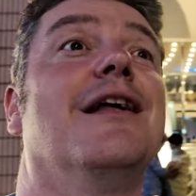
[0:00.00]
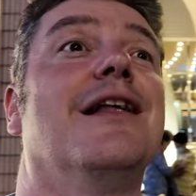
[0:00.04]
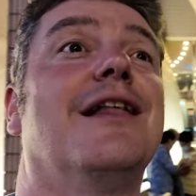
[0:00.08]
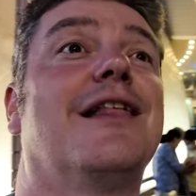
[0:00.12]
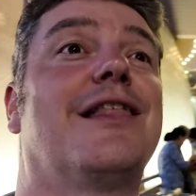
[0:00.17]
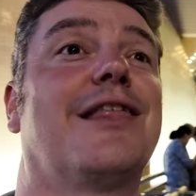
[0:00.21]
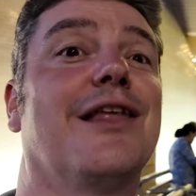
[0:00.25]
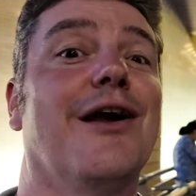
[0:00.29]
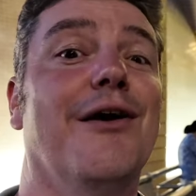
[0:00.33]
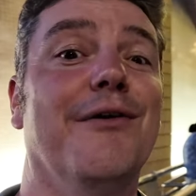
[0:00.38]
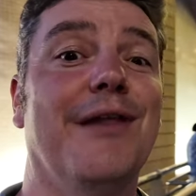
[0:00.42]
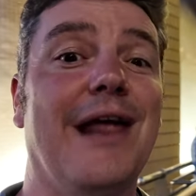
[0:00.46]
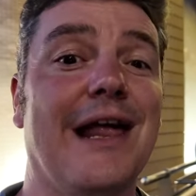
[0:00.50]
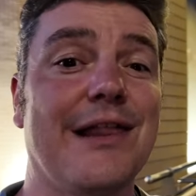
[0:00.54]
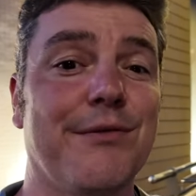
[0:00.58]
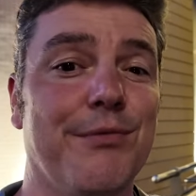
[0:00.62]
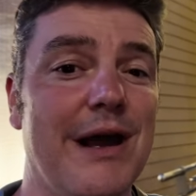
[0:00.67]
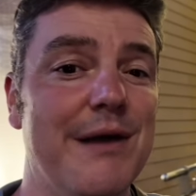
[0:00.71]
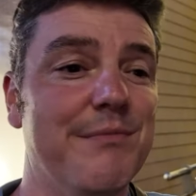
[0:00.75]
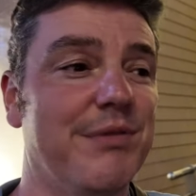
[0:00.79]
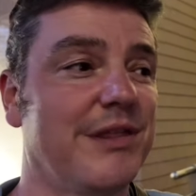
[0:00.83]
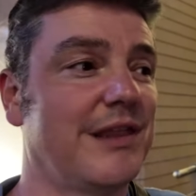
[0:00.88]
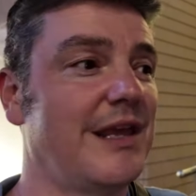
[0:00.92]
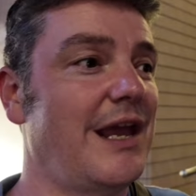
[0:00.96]
So that's
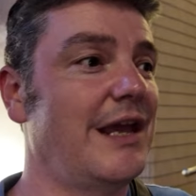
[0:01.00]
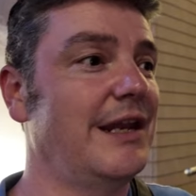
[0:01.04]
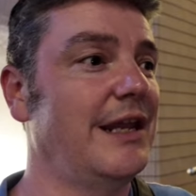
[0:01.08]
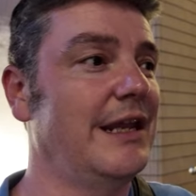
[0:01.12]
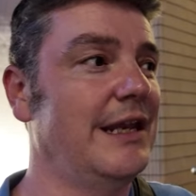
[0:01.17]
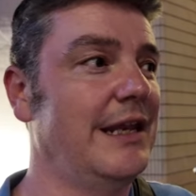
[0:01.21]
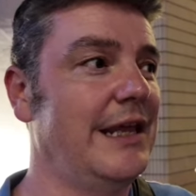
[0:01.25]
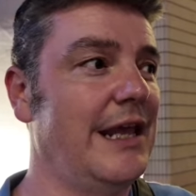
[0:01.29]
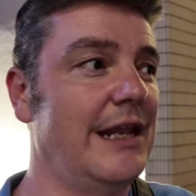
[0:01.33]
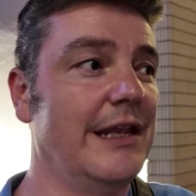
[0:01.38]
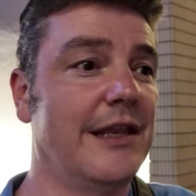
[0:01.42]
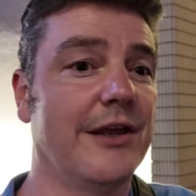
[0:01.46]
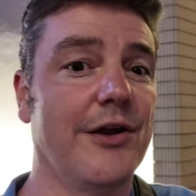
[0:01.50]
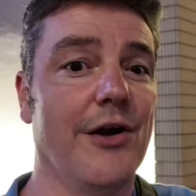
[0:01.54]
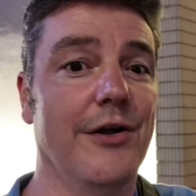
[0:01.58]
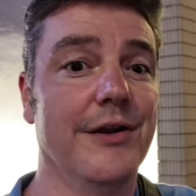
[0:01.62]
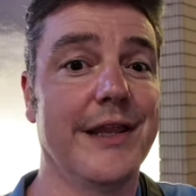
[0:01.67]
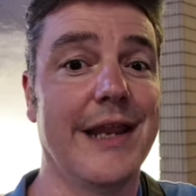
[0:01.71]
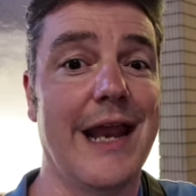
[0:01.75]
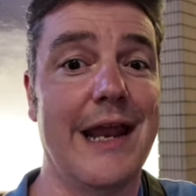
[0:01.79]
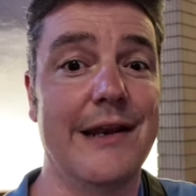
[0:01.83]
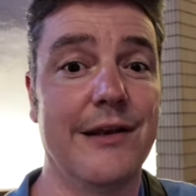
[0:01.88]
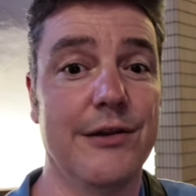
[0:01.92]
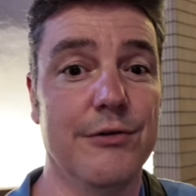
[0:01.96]
why I'm staying in the
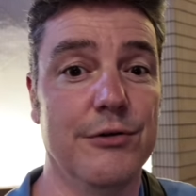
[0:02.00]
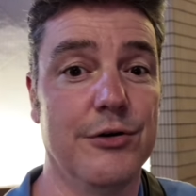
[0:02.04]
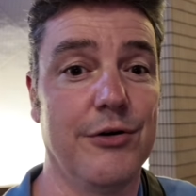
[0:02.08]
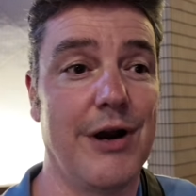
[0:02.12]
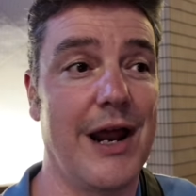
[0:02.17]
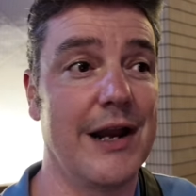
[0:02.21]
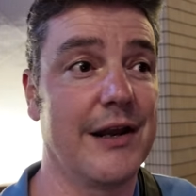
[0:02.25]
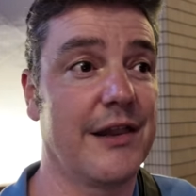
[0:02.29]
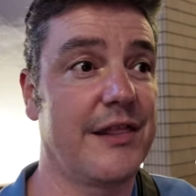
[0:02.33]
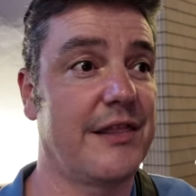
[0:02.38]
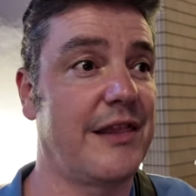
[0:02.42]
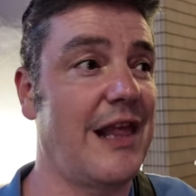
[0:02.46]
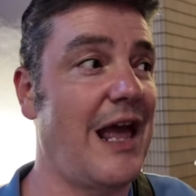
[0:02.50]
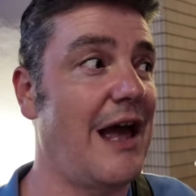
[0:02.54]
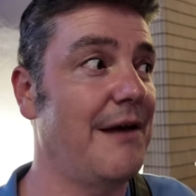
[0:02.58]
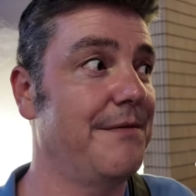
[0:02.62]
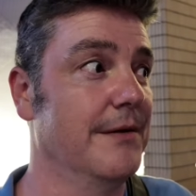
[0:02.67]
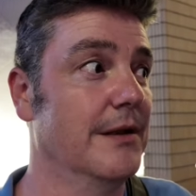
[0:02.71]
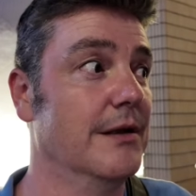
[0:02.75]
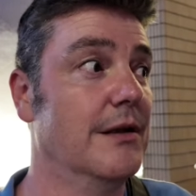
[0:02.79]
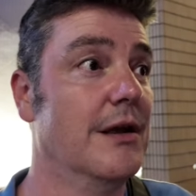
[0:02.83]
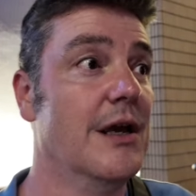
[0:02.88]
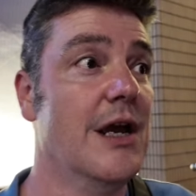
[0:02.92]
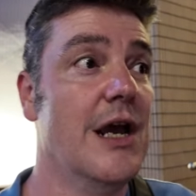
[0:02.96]
Intercontinental Grand
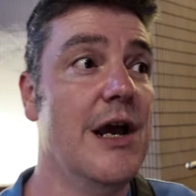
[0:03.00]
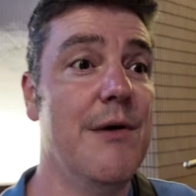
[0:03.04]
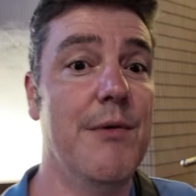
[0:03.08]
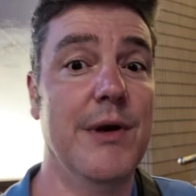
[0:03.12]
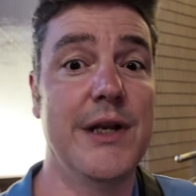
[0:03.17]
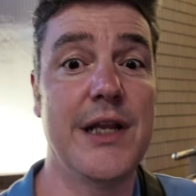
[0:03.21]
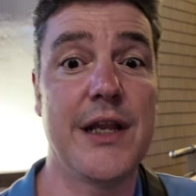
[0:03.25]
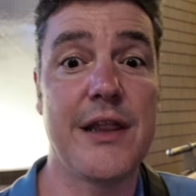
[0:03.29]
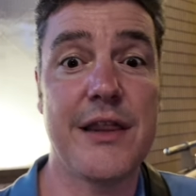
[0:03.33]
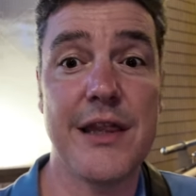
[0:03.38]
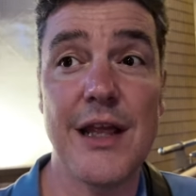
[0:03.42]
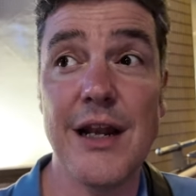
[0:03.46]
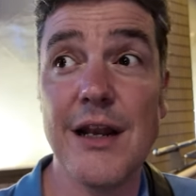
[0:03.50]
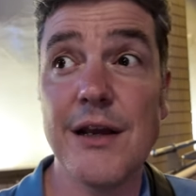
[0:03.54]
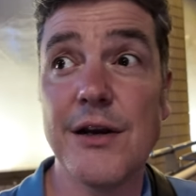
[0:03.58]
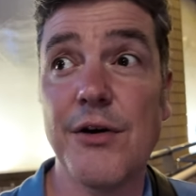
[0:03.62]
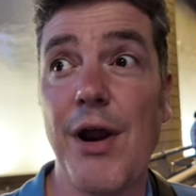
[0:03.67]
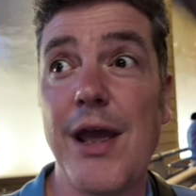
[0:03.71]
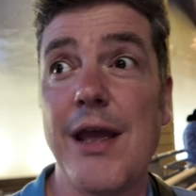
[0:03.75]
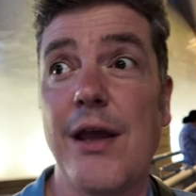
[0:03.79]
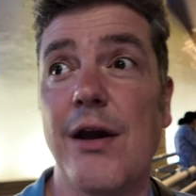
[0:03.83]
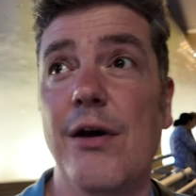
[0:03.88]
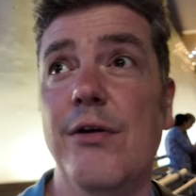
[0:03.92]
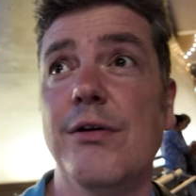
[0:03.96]
Stafford, which is still a
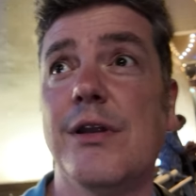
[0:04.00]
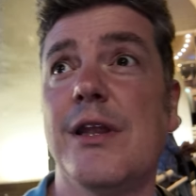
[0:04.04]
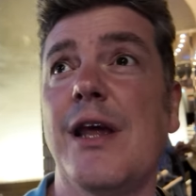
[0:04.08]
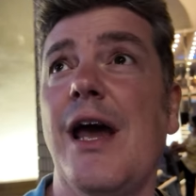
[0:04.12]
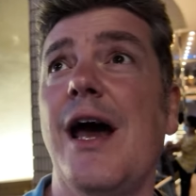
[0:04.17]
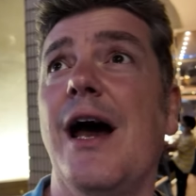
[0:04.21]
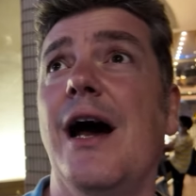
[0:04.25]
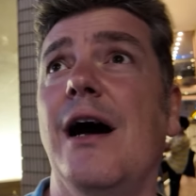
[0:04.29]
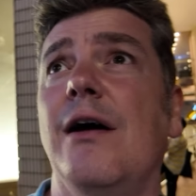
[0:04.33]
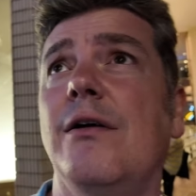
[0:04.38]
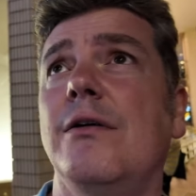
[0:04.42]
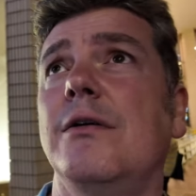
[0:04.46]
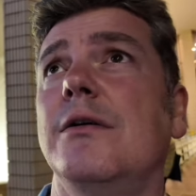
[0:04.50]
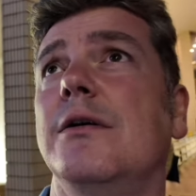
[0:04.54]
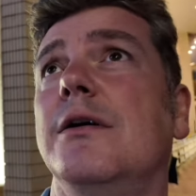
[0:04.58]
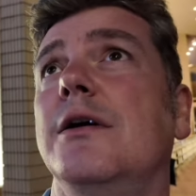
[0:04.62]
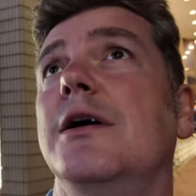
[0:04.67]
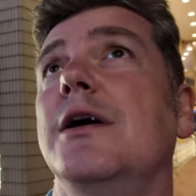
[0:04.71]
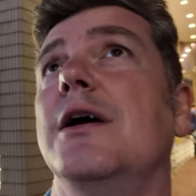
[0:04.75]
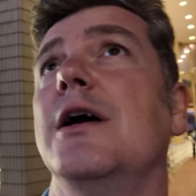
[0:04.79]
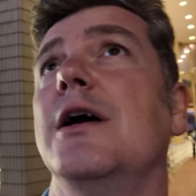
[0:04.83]
great hotel,